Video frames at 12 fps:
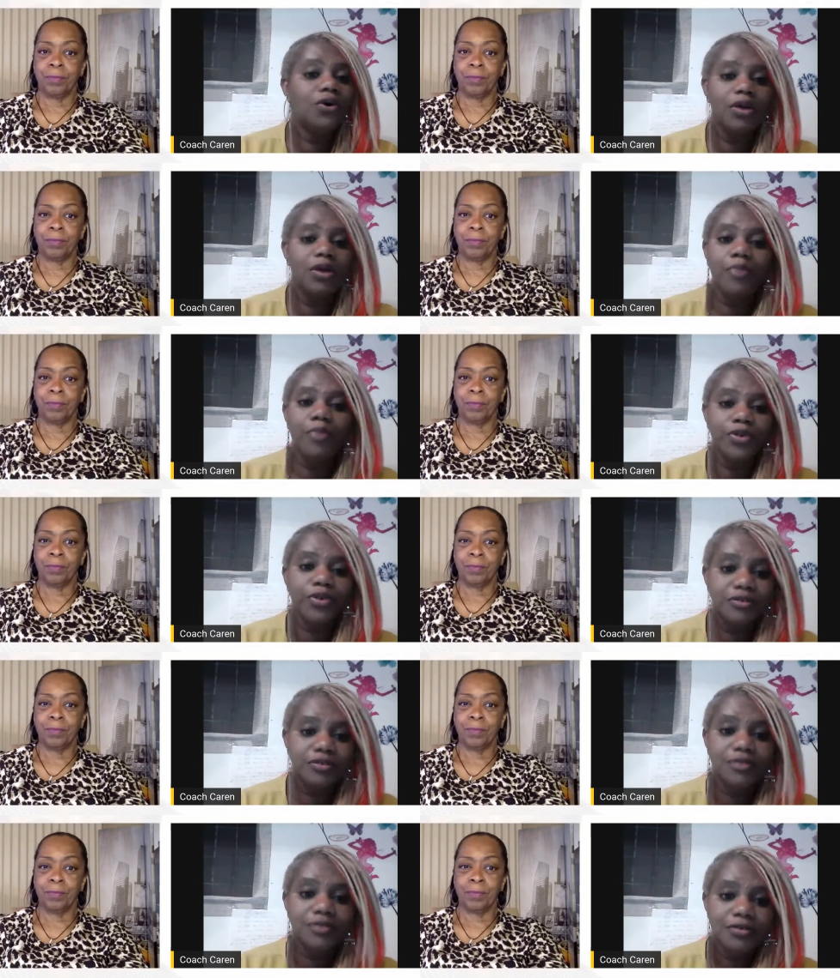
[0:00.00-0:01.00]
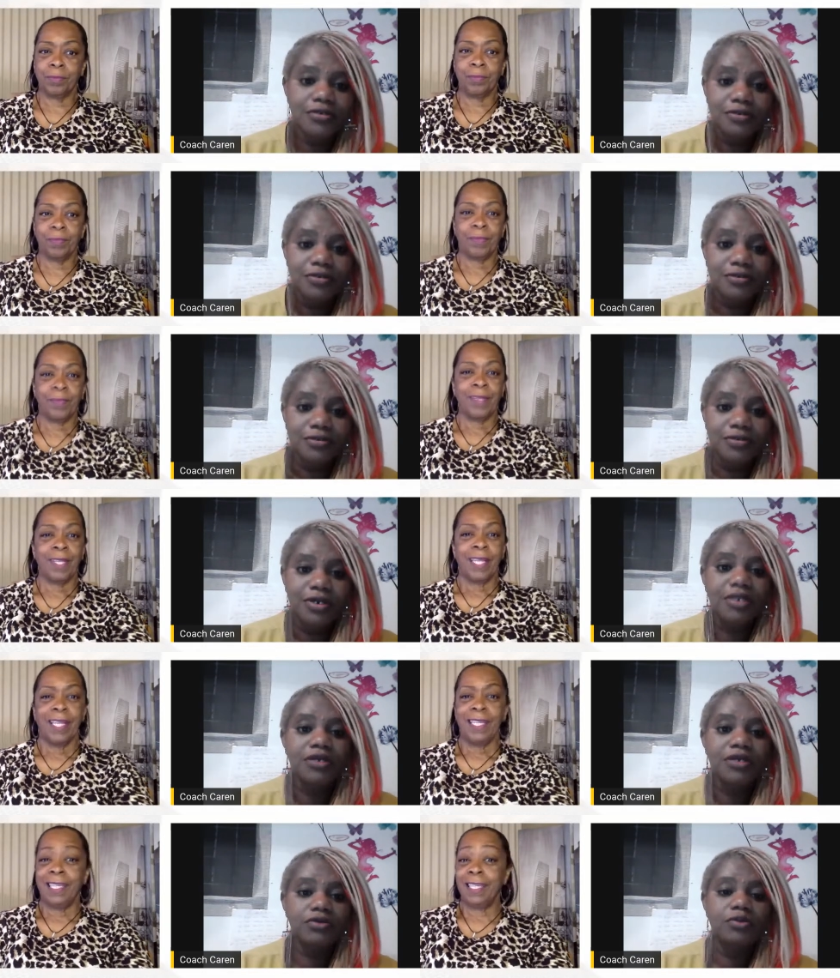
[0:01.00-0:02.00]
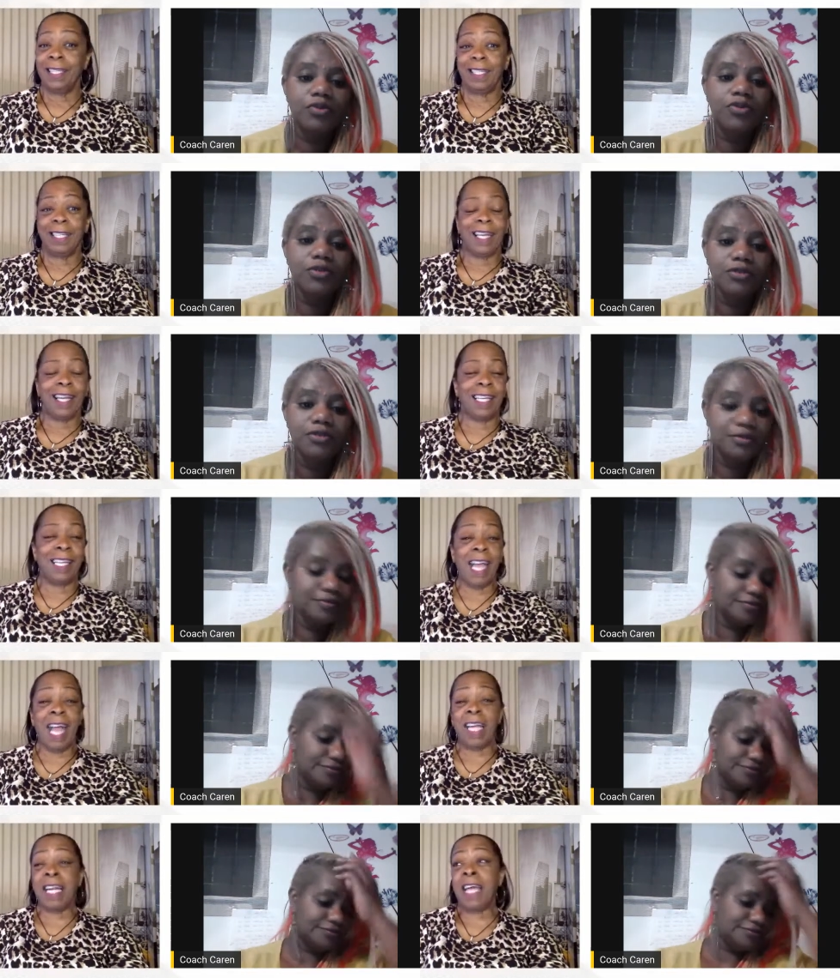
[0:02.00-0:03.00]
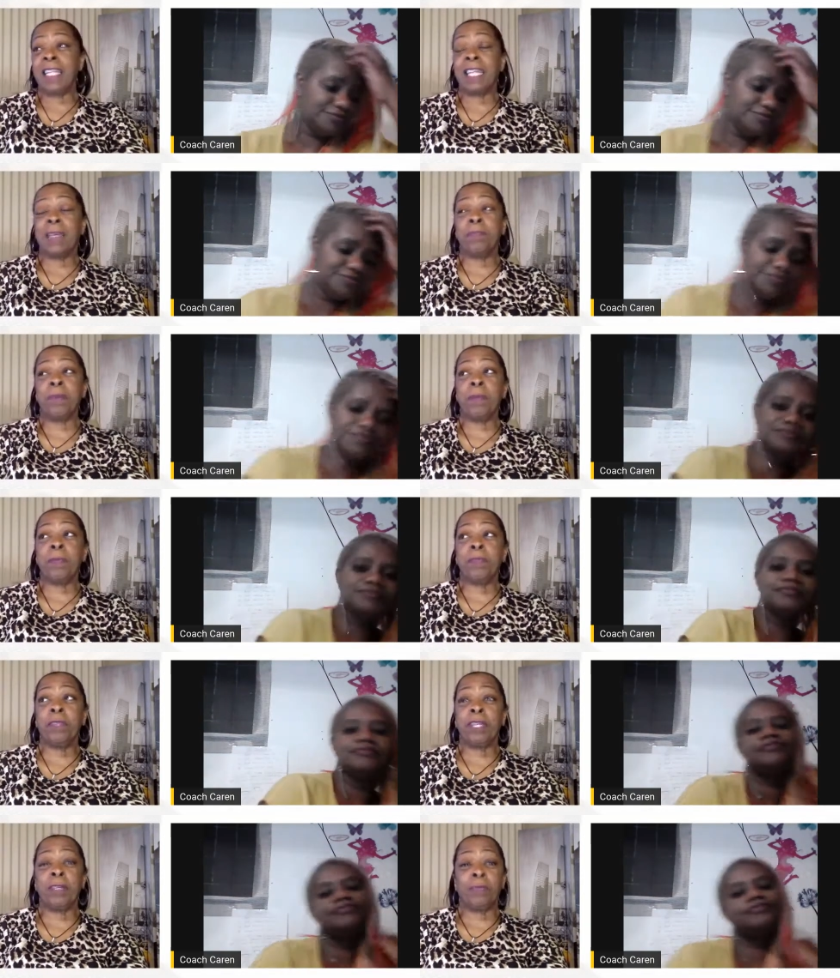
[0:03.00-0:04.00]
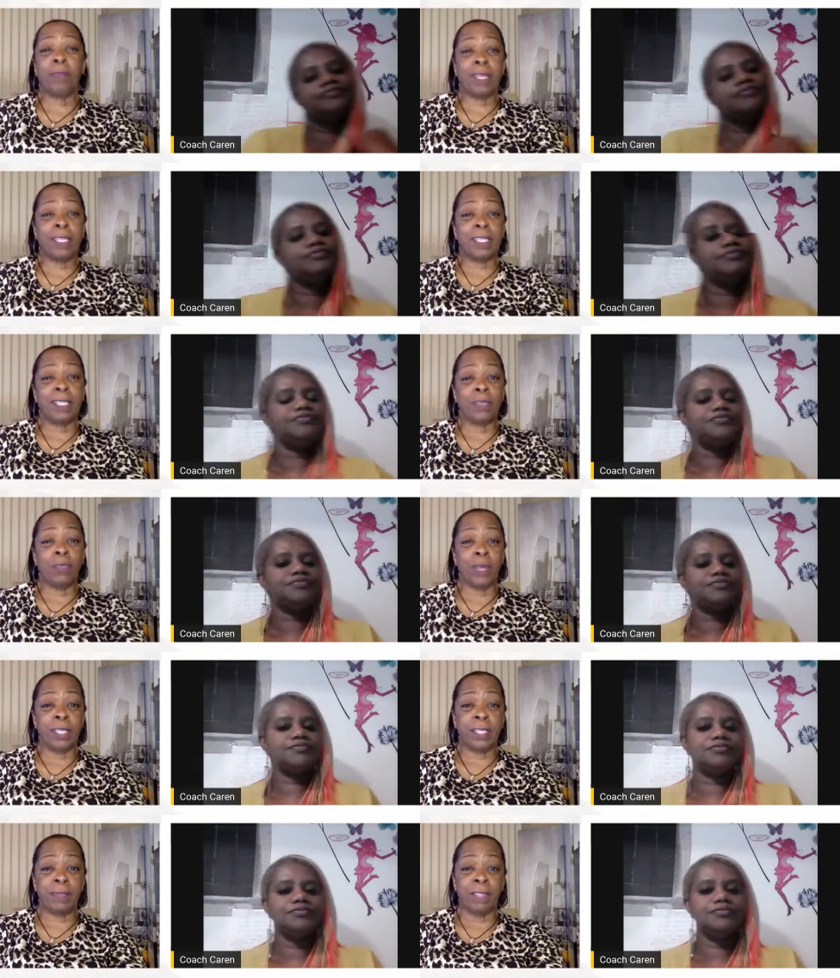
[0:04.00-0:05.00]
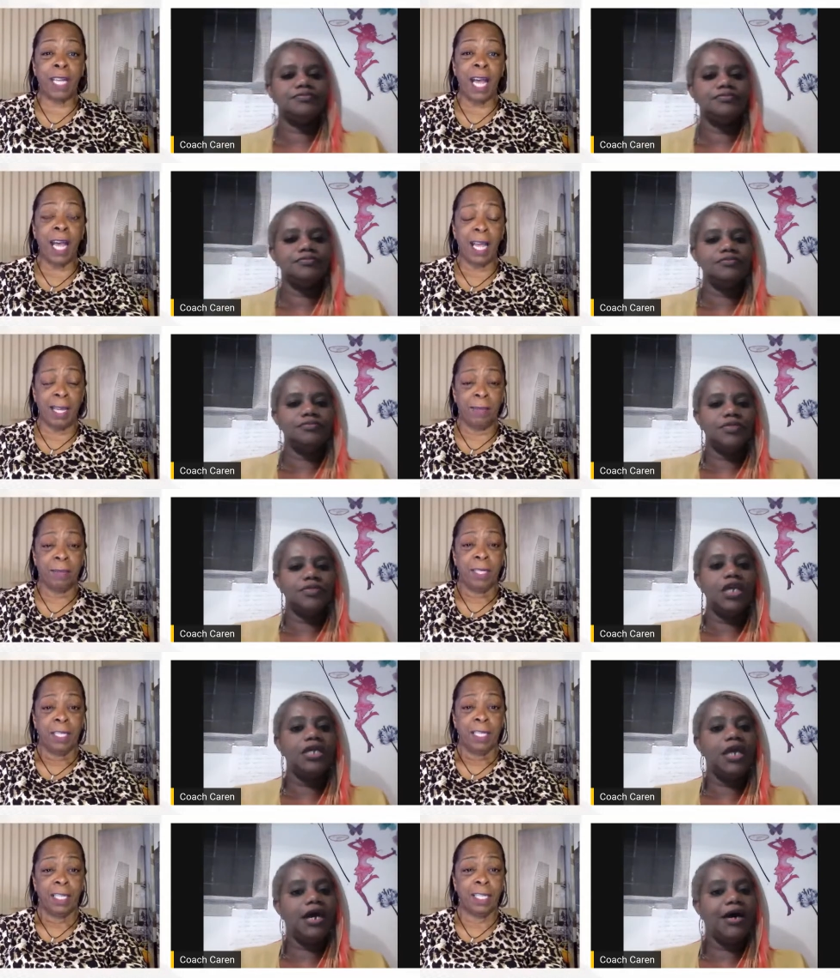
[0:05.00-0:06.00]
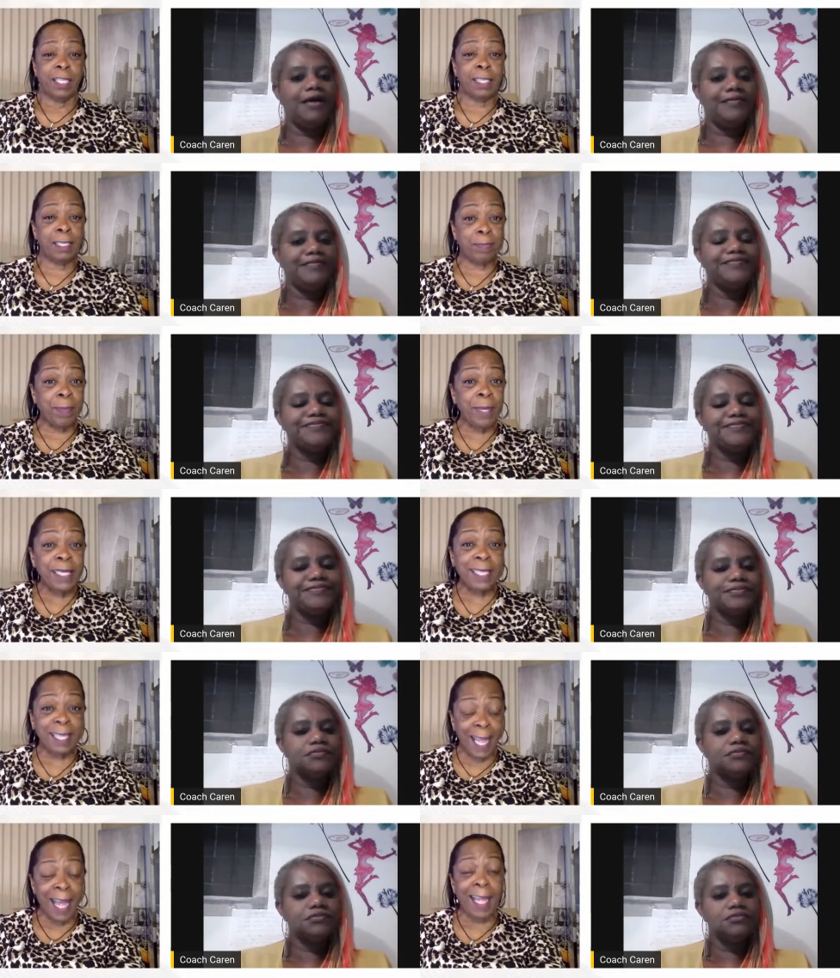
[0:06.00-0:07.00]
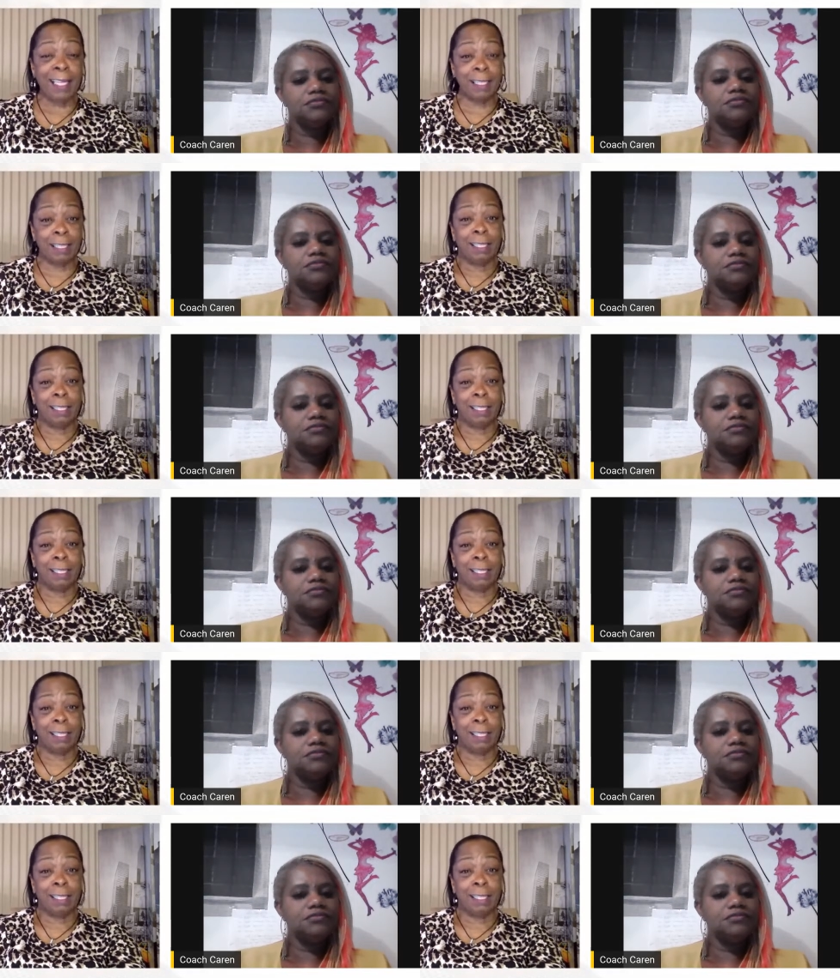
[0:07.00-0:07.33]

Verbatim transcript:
Speaker 1: important. It
Speaker 2: is so important. Yeah, and I think people think rest is a waste of time. Yeah. Can you speak to that?